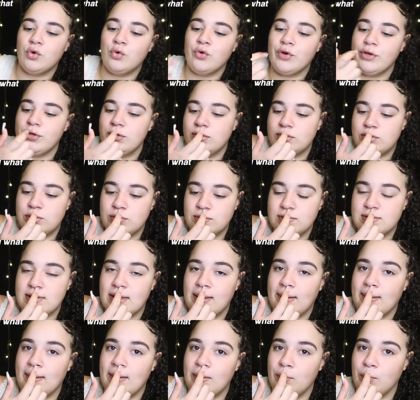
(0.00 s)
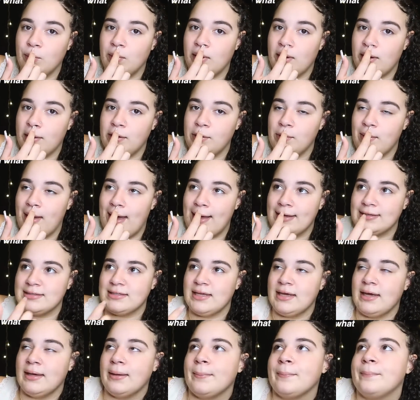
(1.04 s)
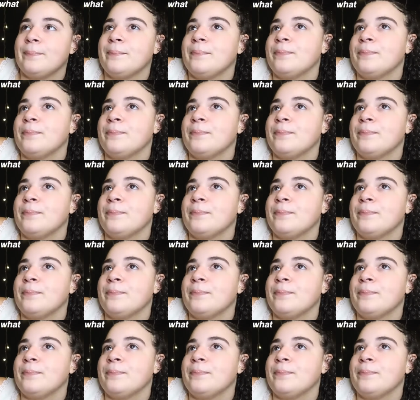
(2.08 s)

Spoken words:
Who are you choosing and what are you asking?